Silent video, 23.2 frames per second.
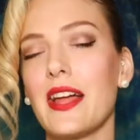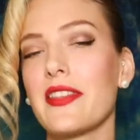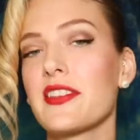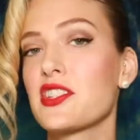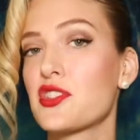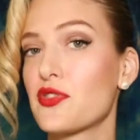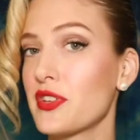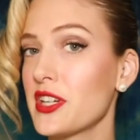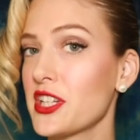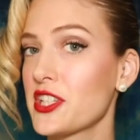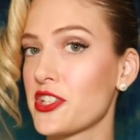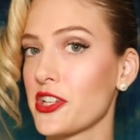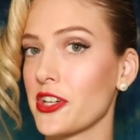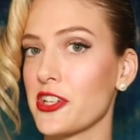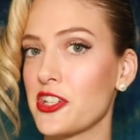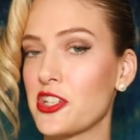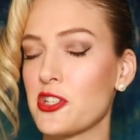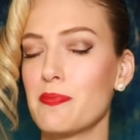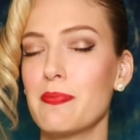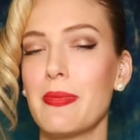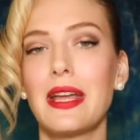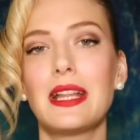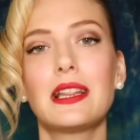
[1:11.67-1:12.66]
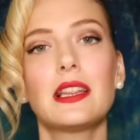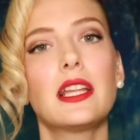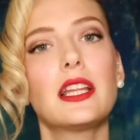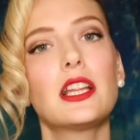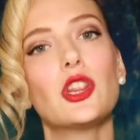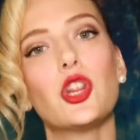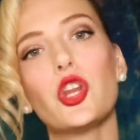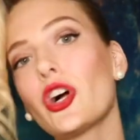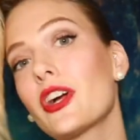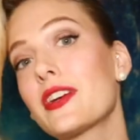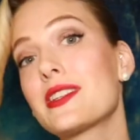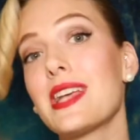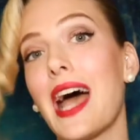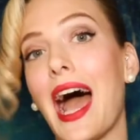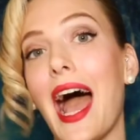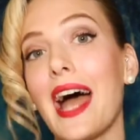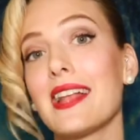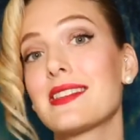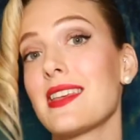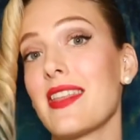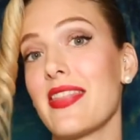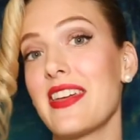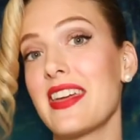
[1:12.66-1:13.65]
Now, this research mainly looked
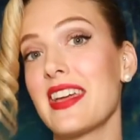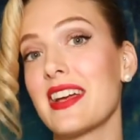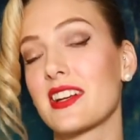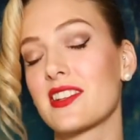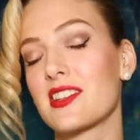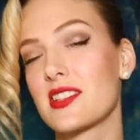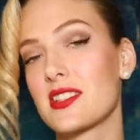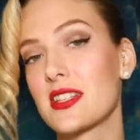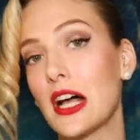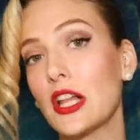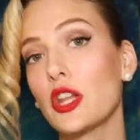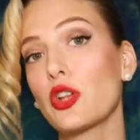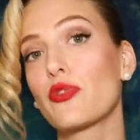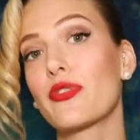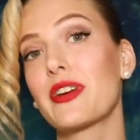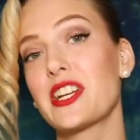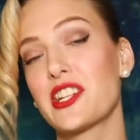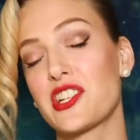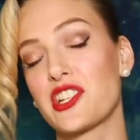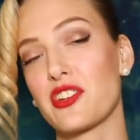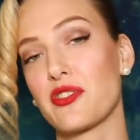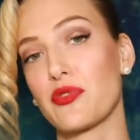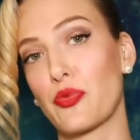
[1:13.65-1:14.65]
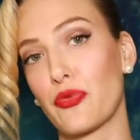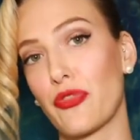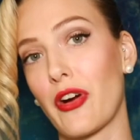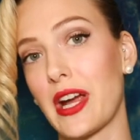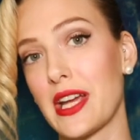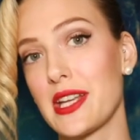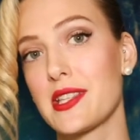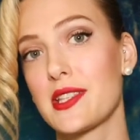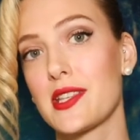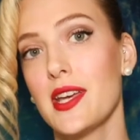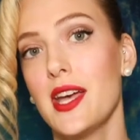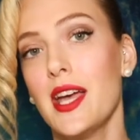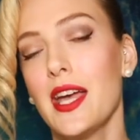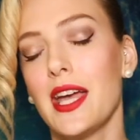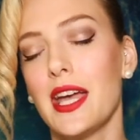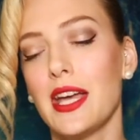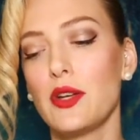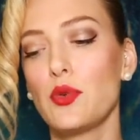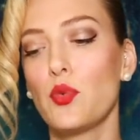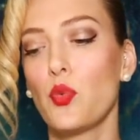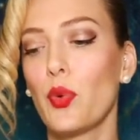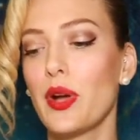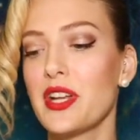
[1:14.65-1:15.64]
at the acceleration rate
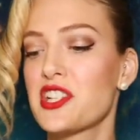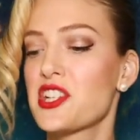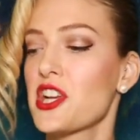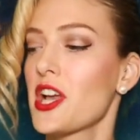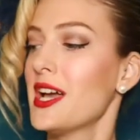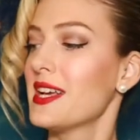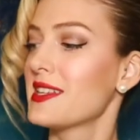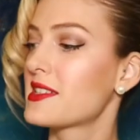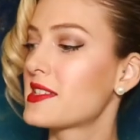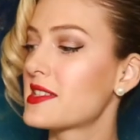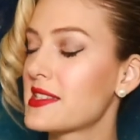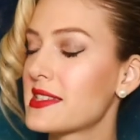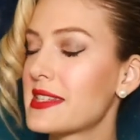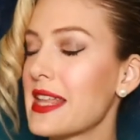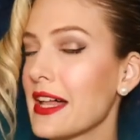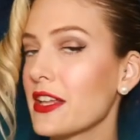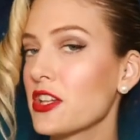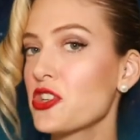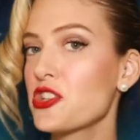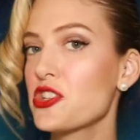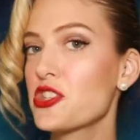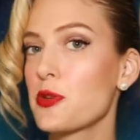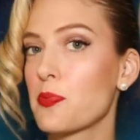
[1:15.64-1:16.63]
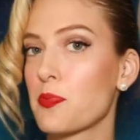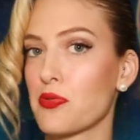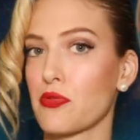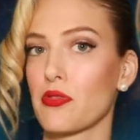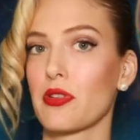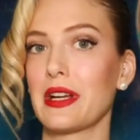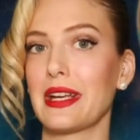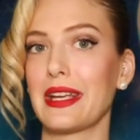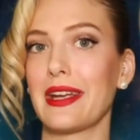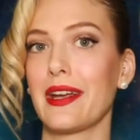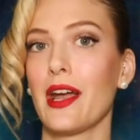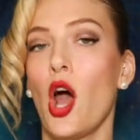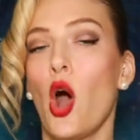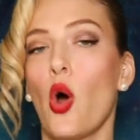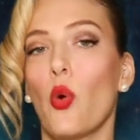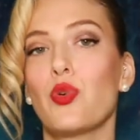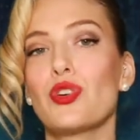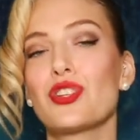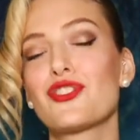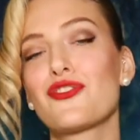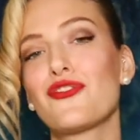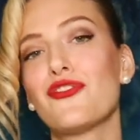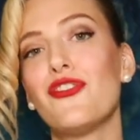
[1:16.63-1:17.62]
in which stellar debris
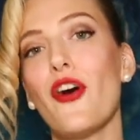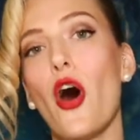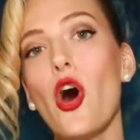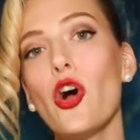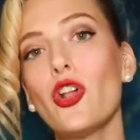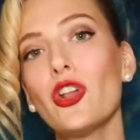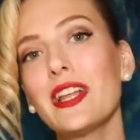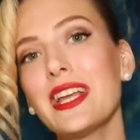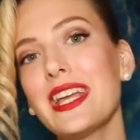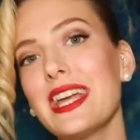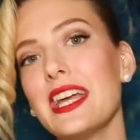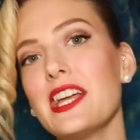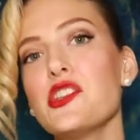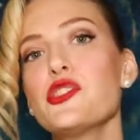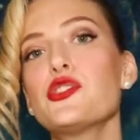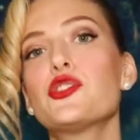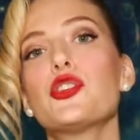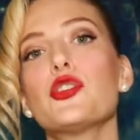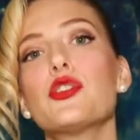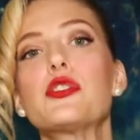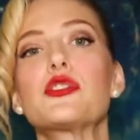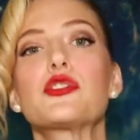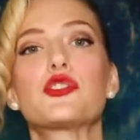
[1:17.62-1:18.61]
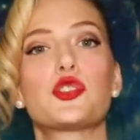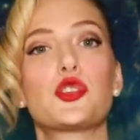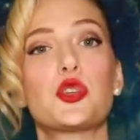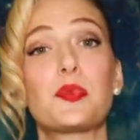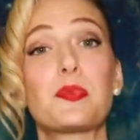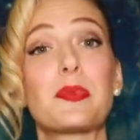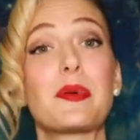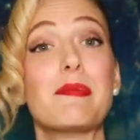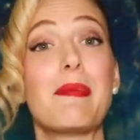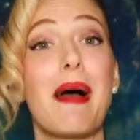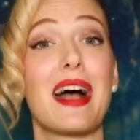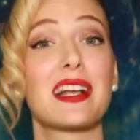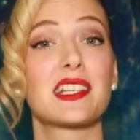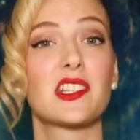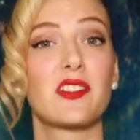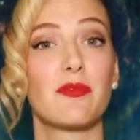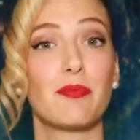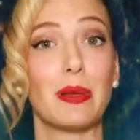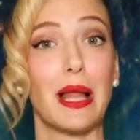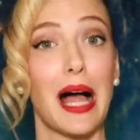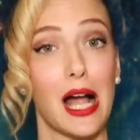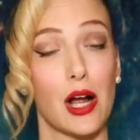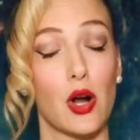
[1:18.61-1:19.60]
was falling into the
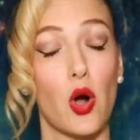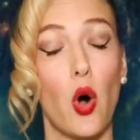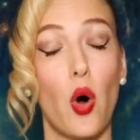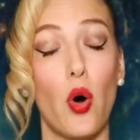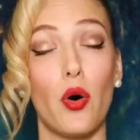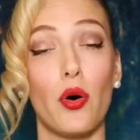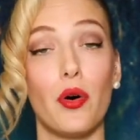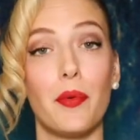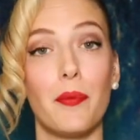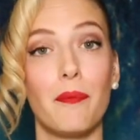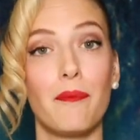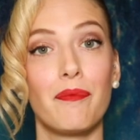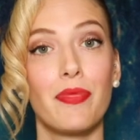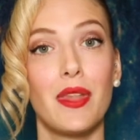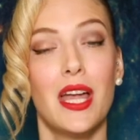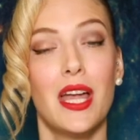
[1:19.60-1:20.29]
supermassive black hole.